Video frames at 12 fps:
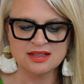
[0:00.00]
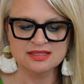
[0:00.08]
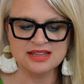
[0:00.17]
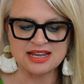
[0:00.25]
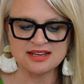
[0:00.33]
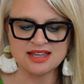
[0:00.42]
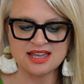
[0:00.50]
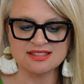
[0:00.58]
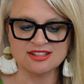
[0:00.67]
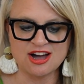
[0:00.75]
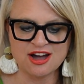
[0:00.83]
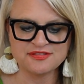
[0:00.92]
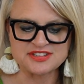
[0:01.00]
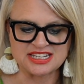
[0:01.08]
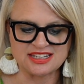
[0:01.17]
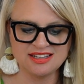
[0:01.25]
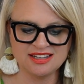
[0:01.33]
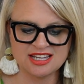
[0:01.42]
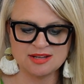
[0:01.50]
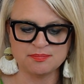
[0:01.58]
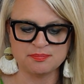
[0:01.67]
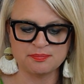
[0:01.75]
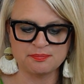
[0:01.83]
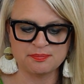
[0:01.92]
light and lofty.
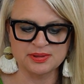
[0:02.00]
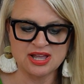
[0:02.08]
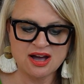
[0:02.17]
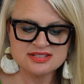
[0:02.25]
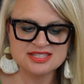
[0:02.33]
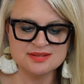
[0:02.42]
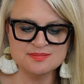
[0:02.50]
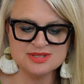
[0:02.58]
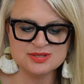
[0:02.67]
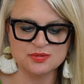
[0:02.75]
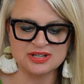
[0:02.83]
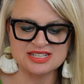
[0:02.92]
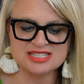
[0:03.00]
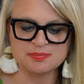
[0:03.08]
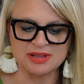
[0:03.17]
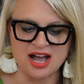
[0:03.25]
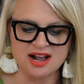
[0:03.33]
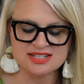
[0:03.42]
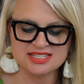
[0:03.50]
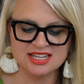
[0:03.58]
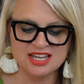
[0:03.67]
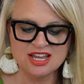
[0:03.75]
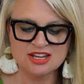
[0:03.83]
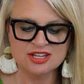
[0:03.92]
It blossoms when it's blocked.
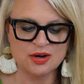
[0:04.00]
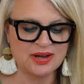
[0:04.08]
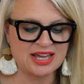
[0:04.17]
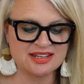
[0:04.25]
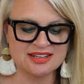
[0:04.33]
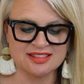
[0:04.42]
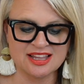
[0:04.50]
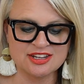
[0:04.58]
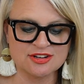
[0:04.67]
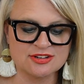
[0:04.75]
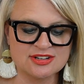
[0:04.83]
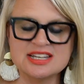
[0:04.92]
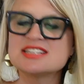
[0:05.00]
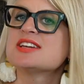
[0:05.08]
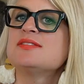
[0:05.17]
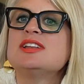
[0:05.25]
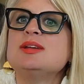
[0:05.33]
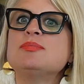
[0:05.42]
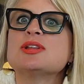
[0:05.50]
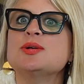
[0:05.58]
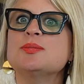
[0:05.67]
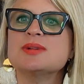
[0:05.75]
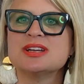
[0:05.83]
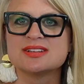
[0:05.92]
Go ahead and let your creativity
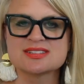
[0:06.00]
bloom.